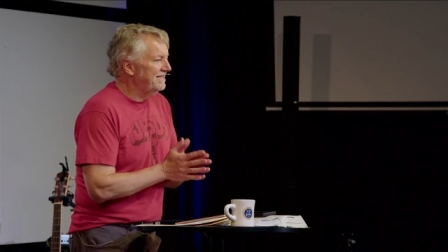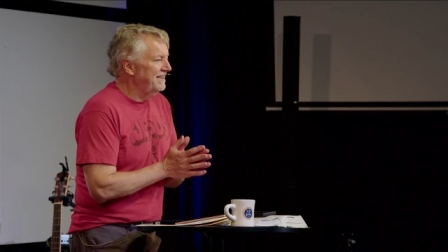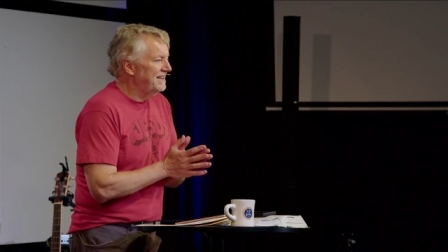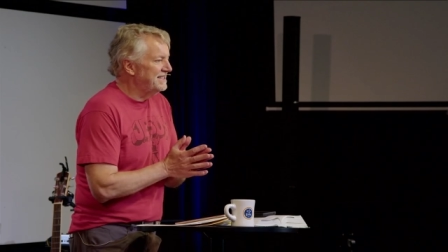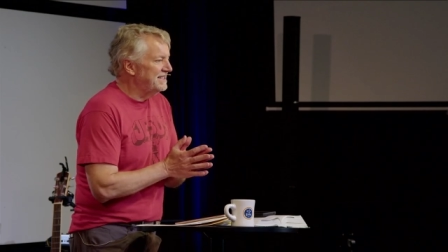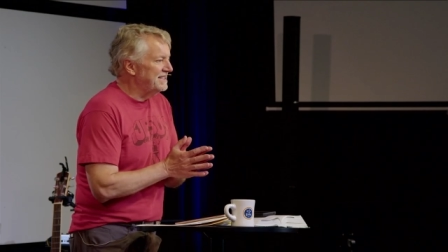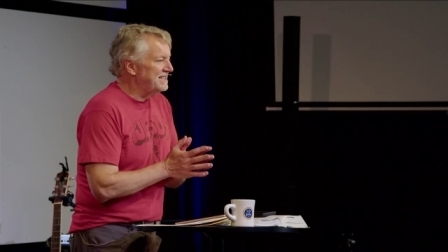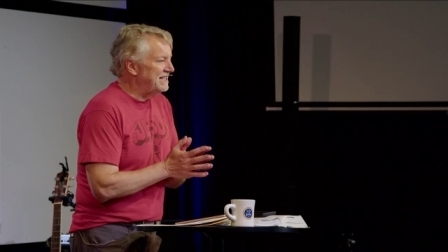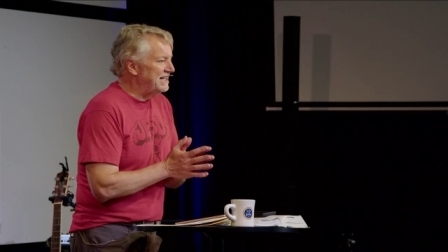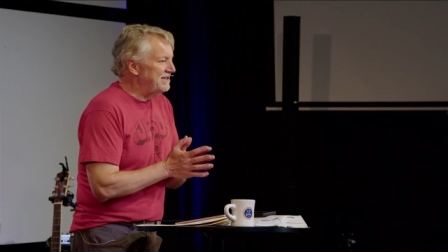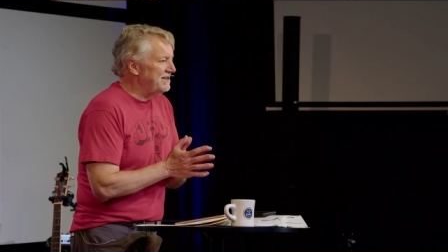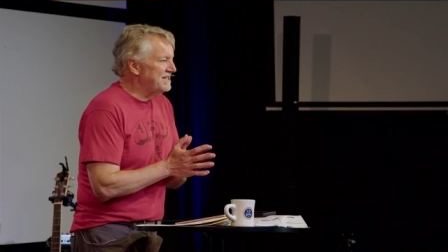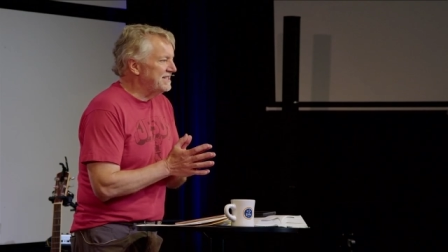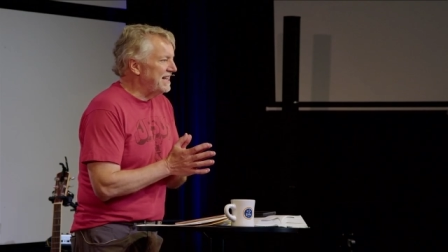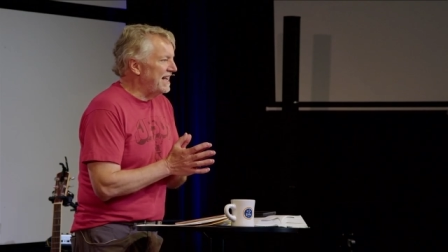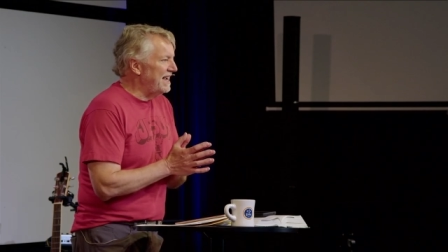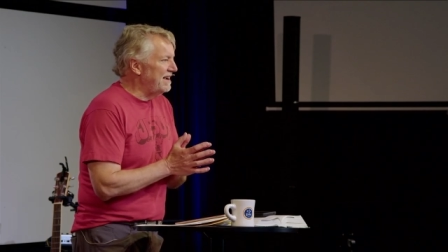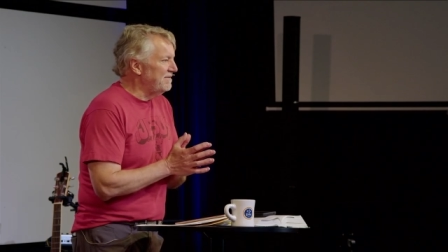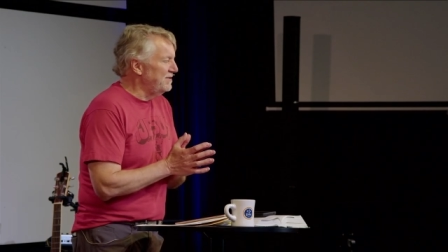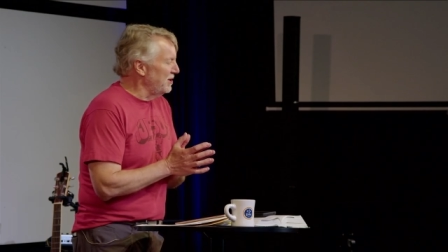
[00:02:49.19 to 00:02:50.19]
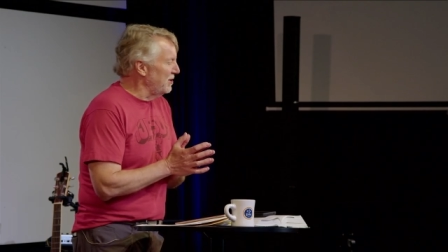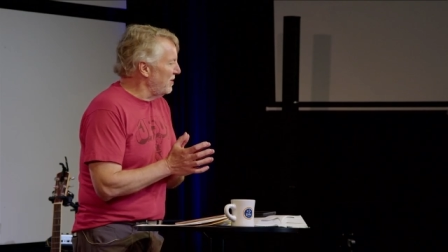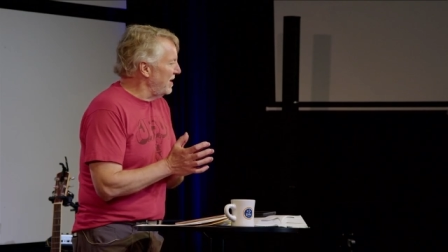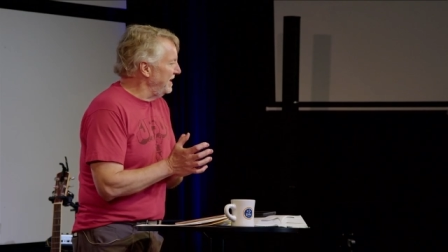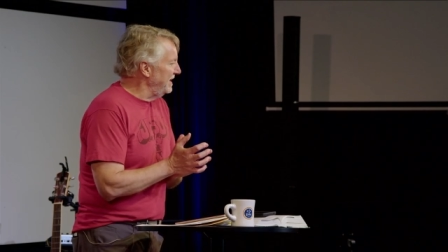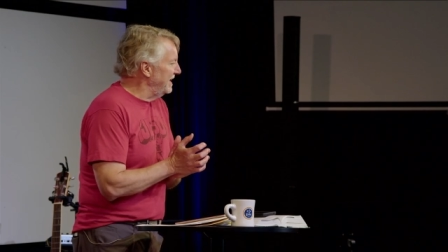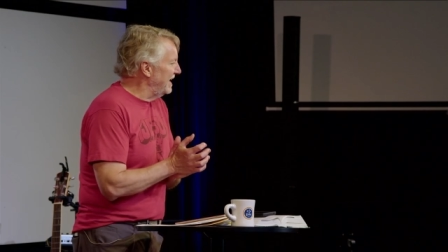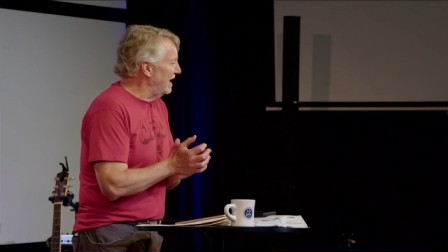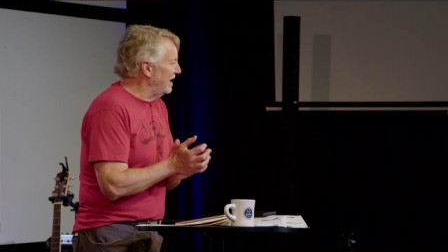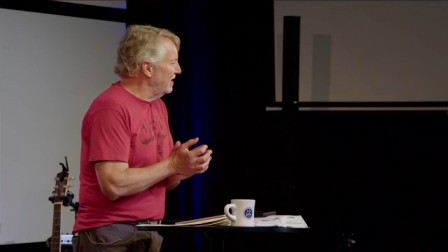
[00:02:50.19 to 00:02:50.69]
It's a series. I have no
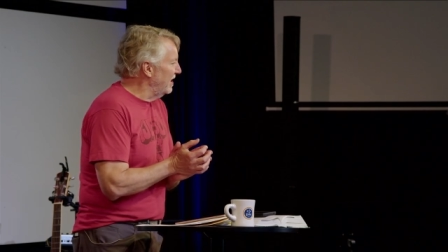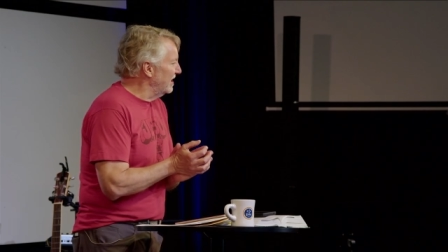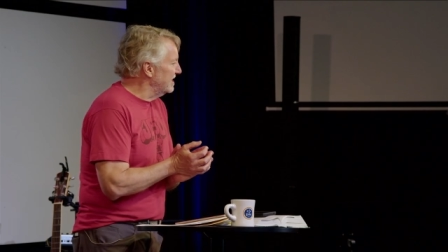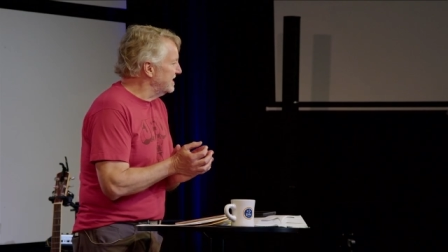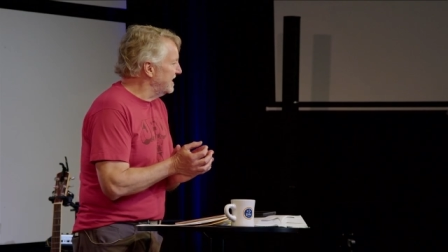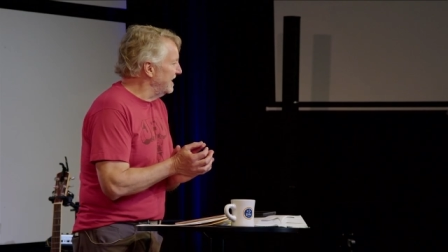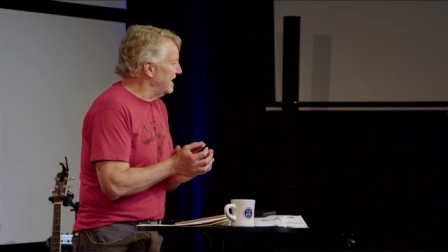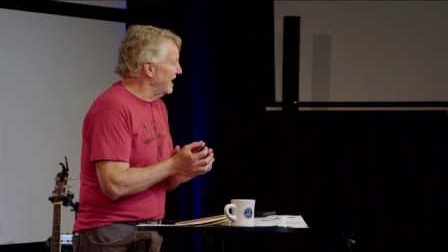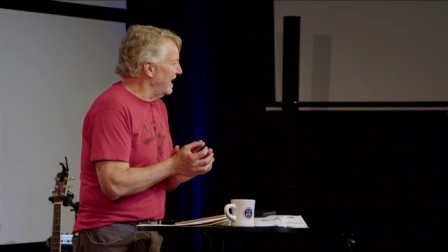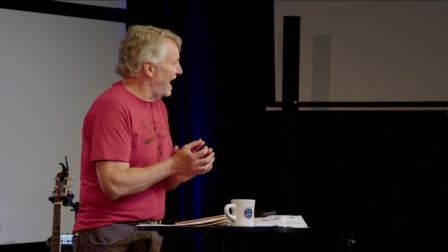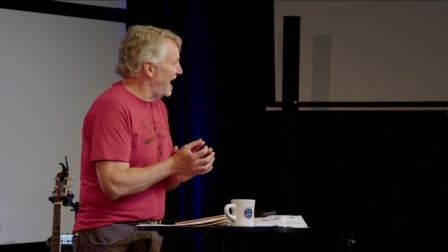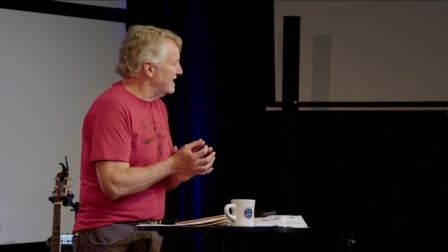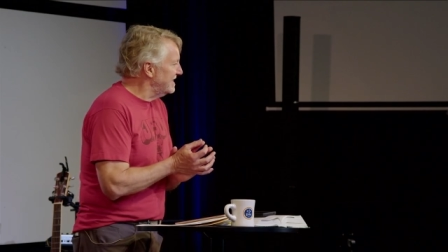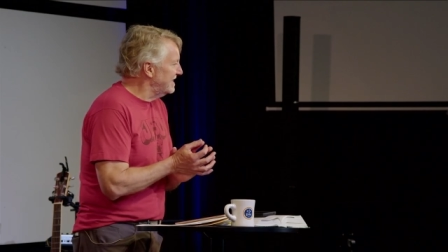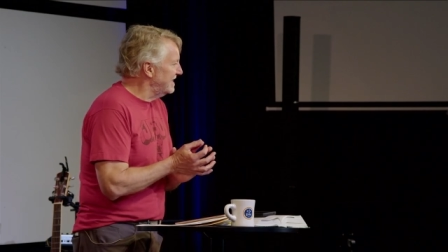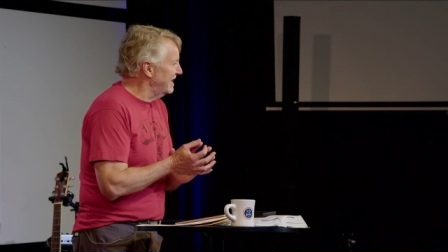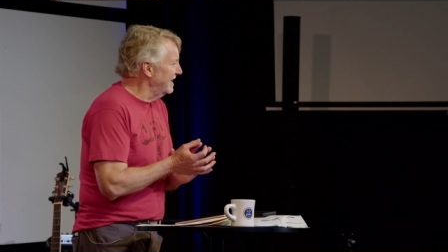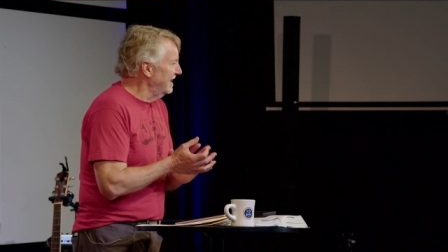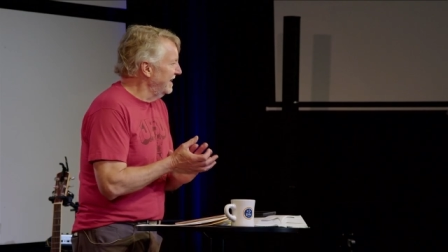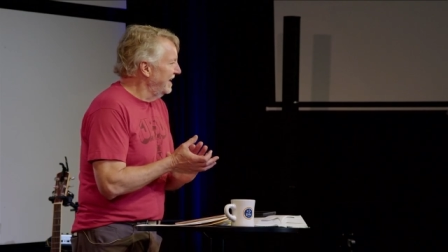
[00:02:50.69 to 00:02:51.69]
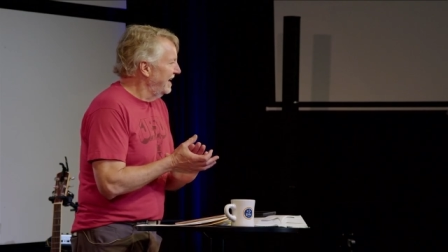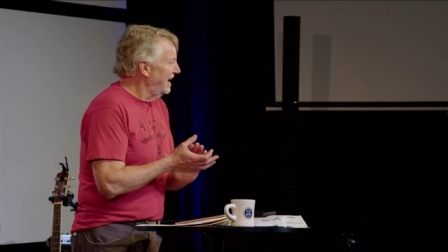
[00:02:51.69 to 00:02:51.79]
idea how long it's going to last.